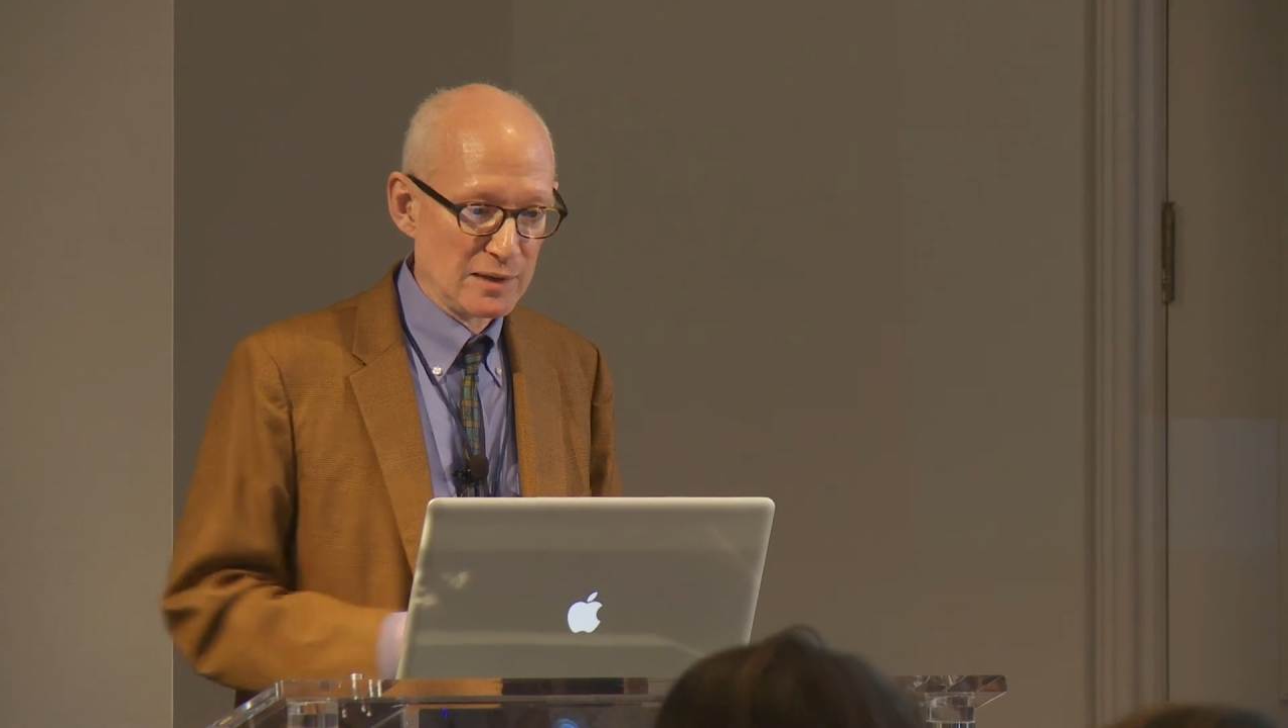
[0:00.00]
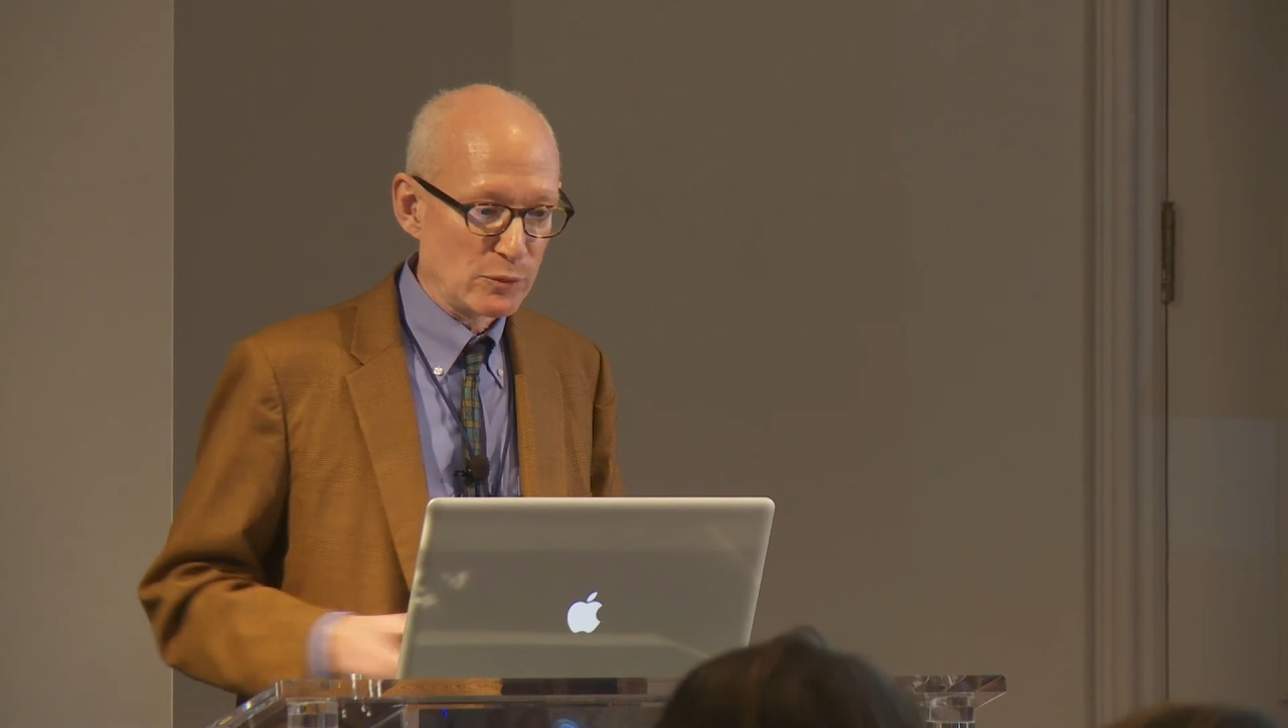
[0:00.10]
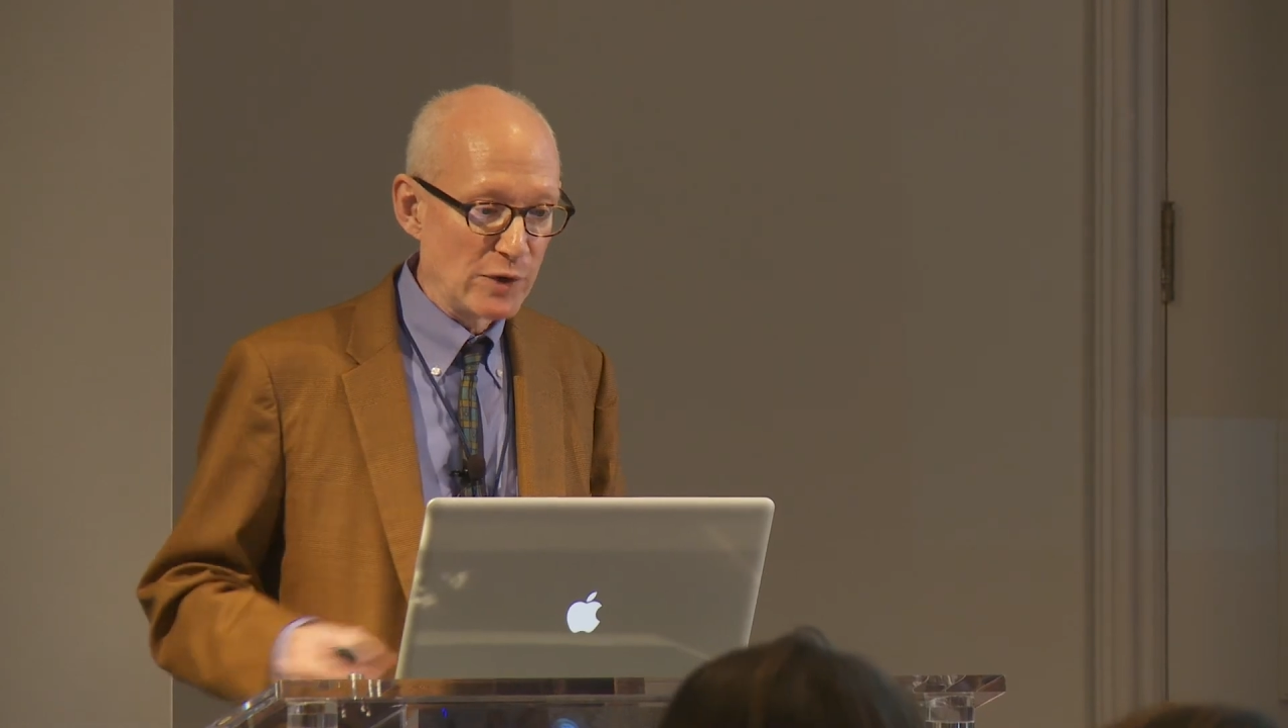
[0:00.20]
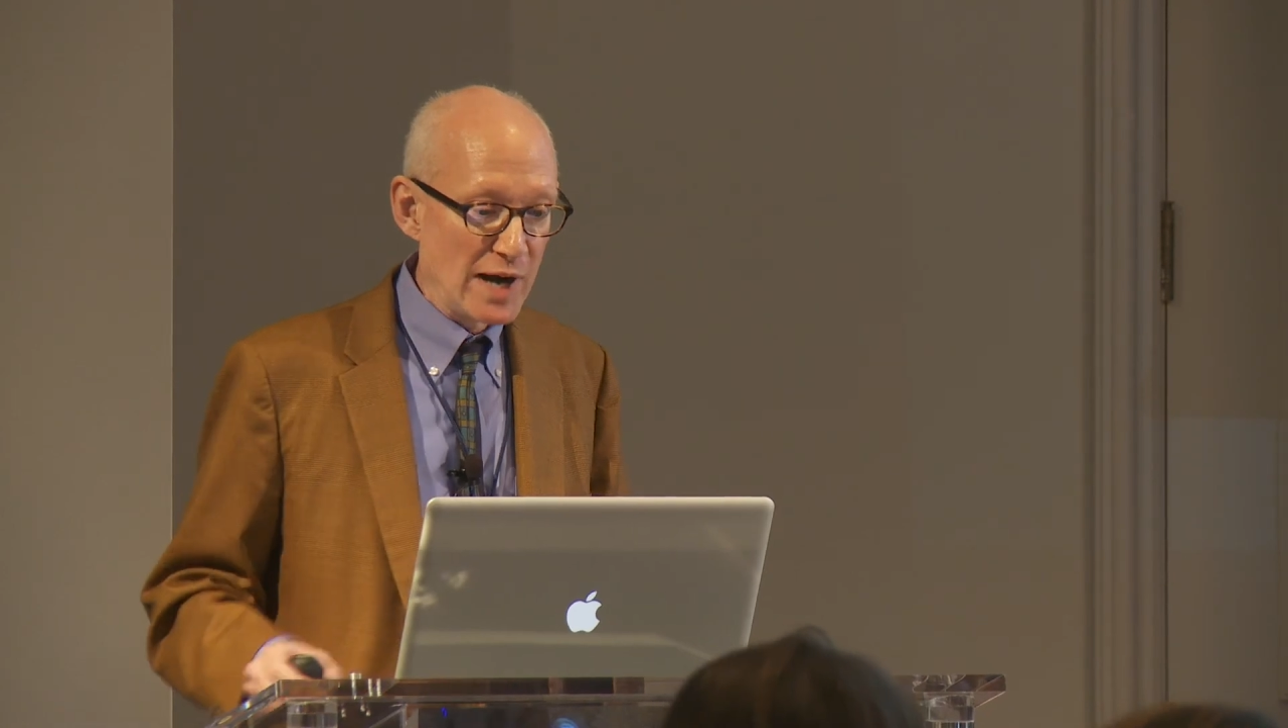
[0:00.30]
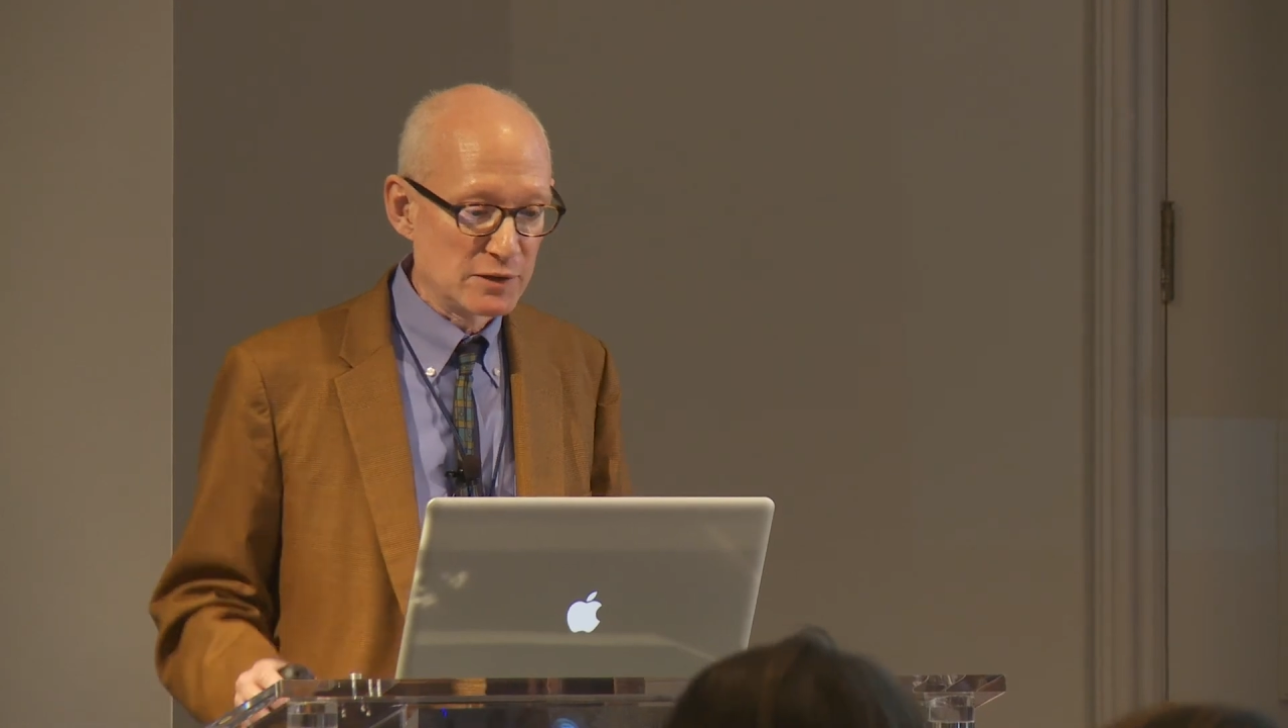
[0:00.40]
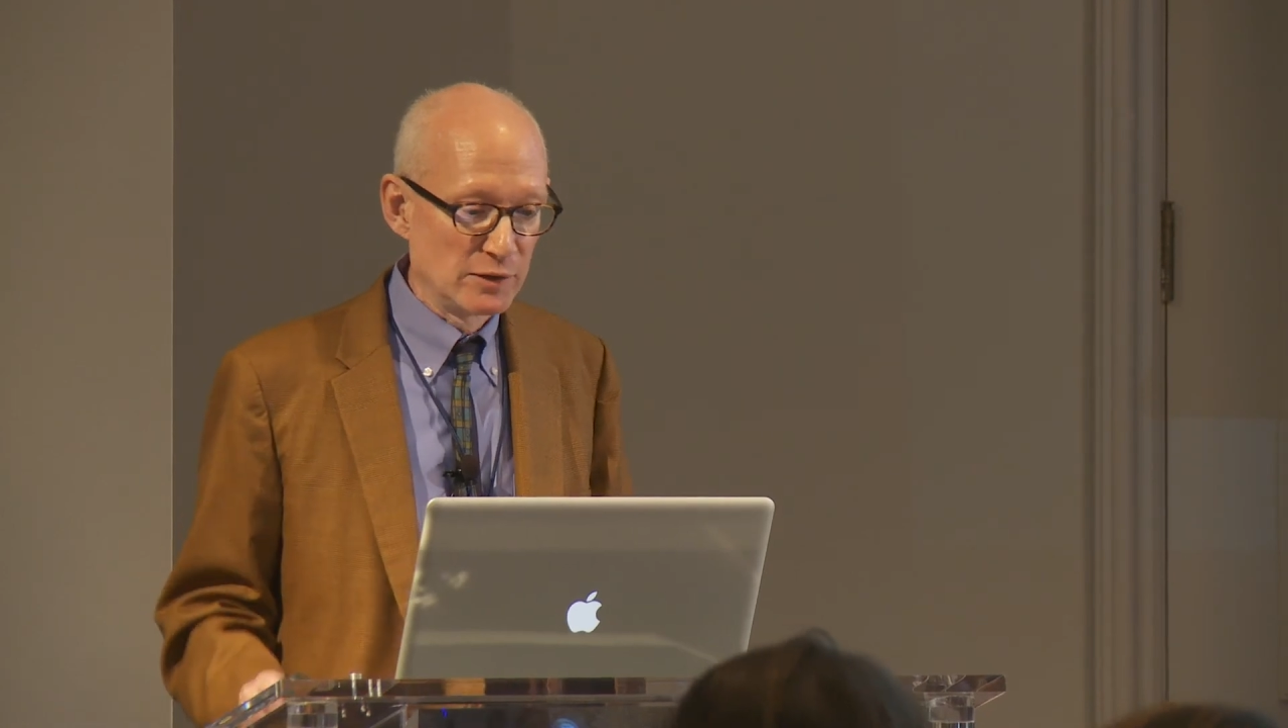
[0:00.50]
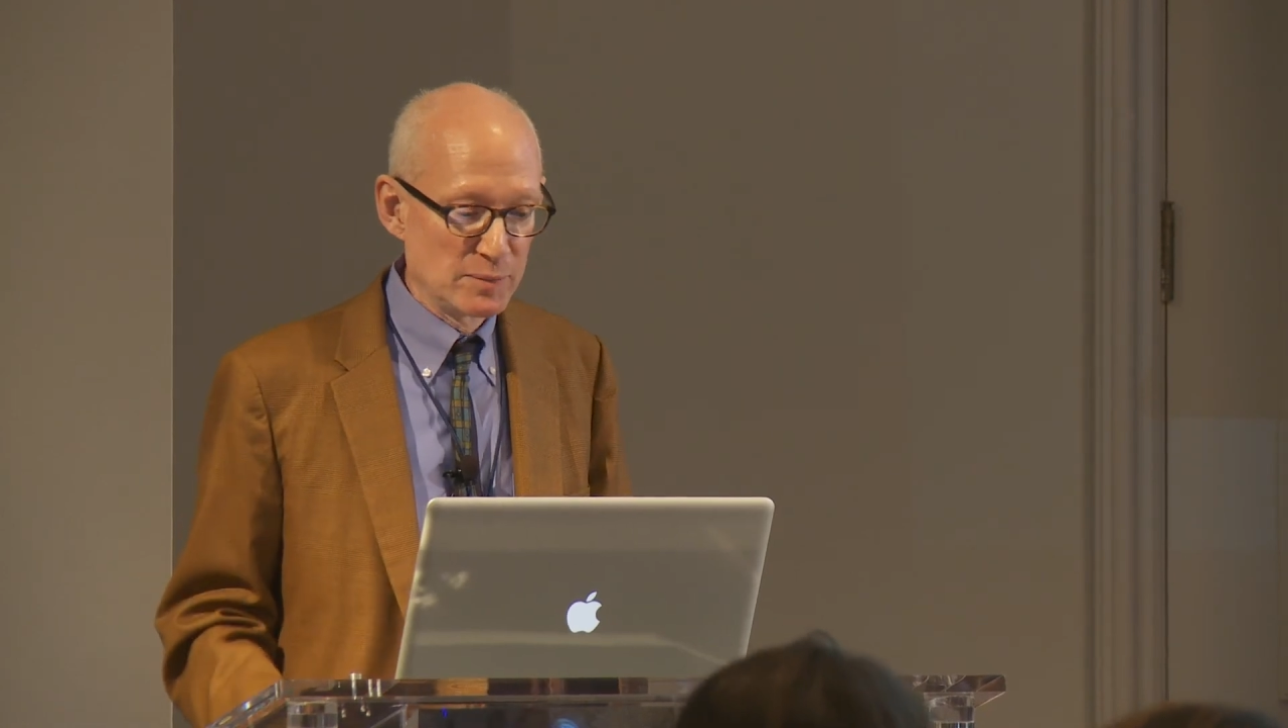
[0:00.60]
Practical